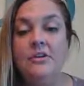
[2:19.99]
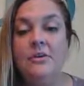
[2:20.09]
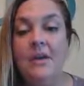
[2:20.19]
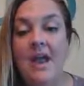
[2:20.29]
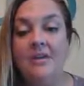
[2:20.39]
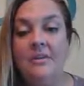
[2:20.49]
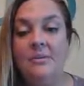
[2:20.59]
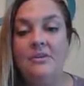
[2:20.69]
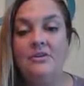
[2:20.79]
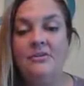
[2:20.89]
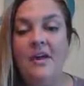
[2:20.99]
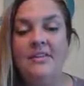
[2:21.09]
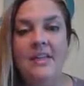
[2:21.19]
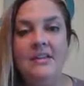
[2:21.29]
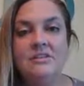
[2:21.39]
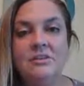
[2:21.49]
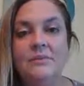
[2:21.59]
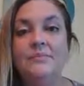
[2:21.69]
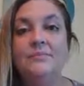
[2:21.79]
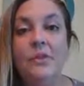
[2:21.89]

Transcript: You add them and you find the answer